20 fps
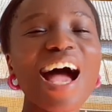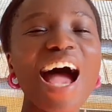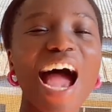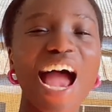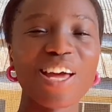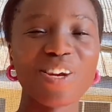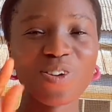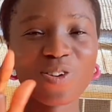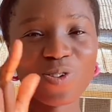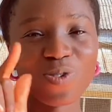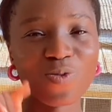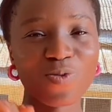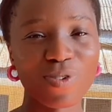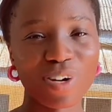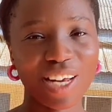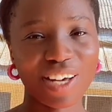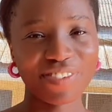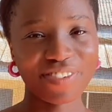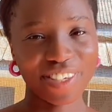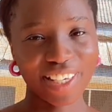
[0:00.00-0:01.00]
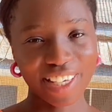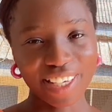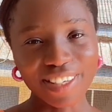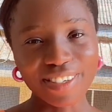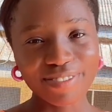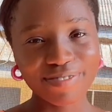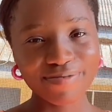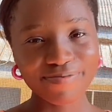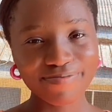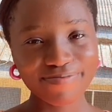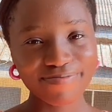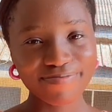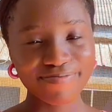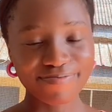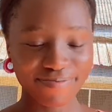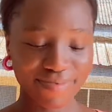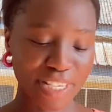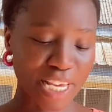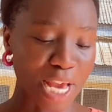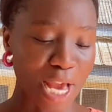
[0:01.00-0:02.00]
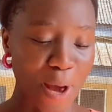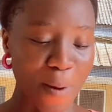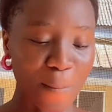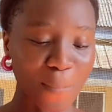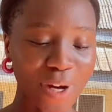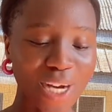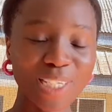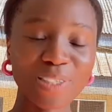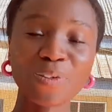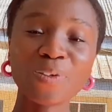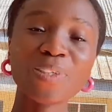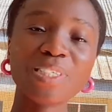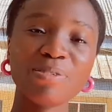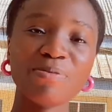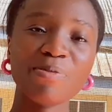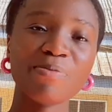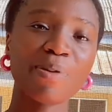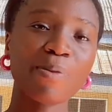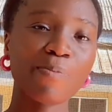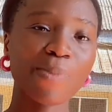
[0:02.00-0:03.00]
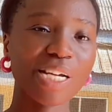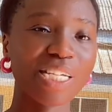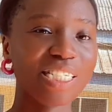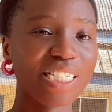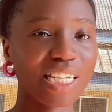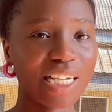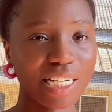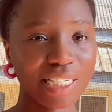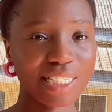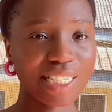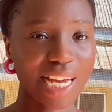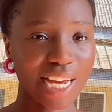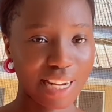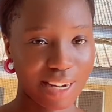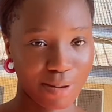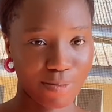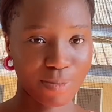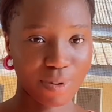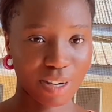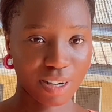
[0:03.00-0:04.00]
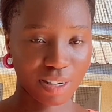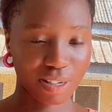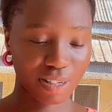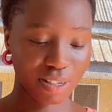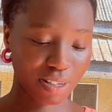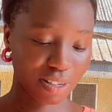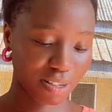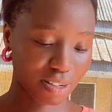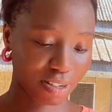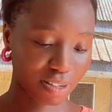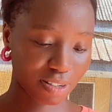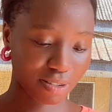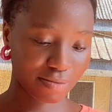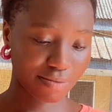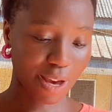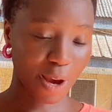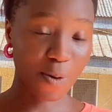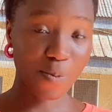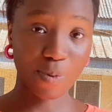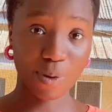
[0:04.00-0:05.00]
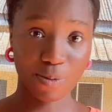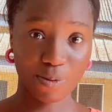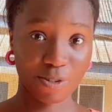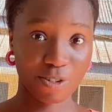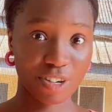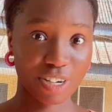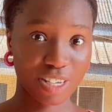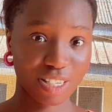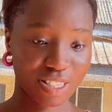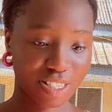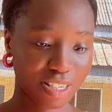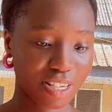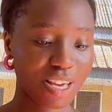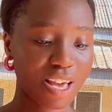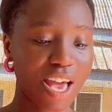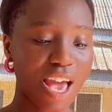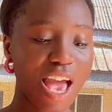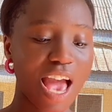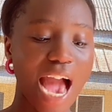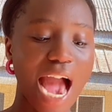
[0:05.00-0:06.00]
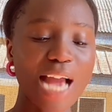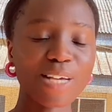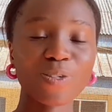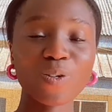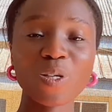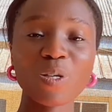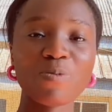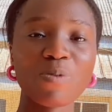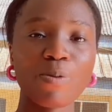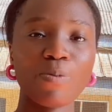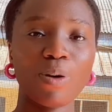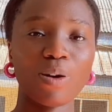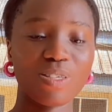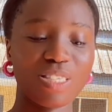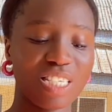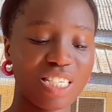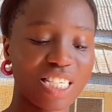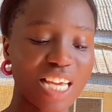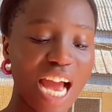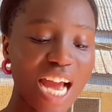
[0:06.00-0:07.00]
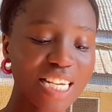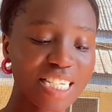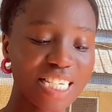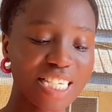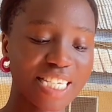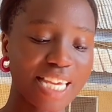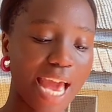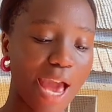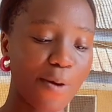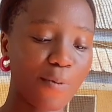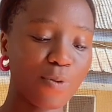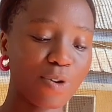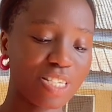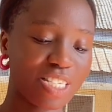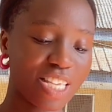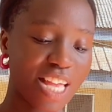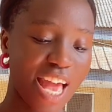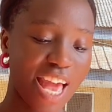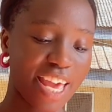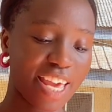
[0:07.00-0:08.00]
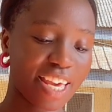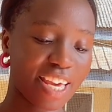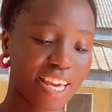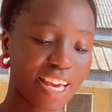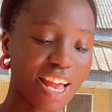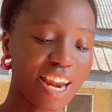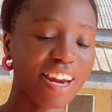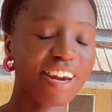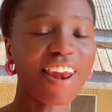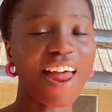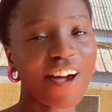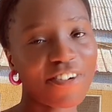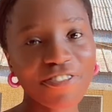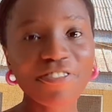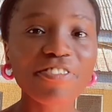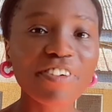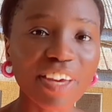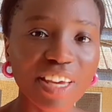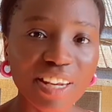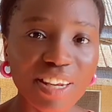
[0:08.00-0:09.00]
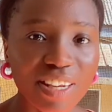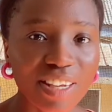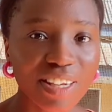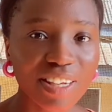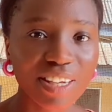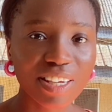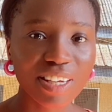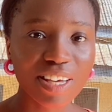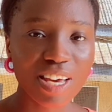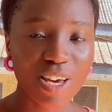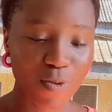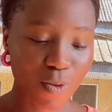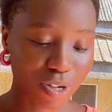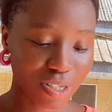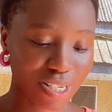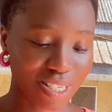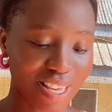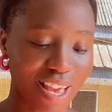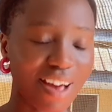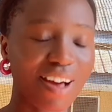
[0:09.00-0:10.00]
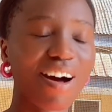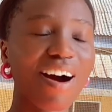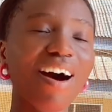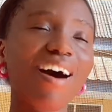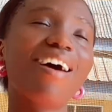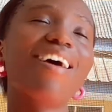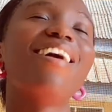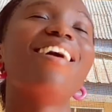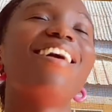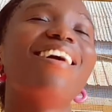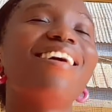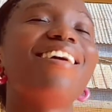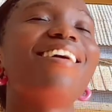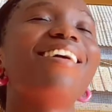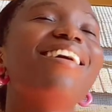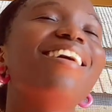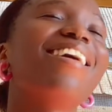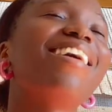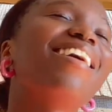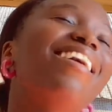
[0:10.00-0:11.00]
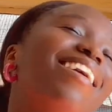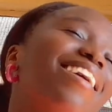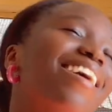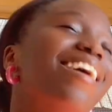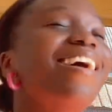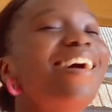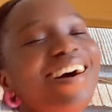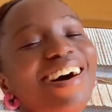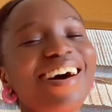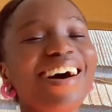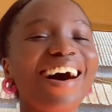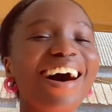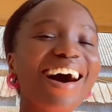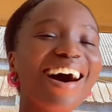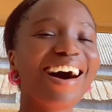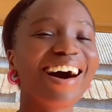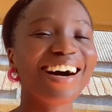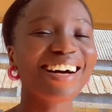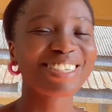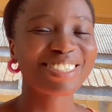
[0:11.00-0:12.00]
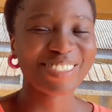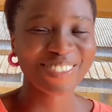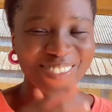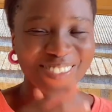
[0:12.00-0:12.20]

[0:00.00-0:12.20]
I know you will laugh again. But I told him about my dilemma. I hope I'm correct. I told him about it, and this guy was like laughing. He was just like ha ha ha ha ha ha.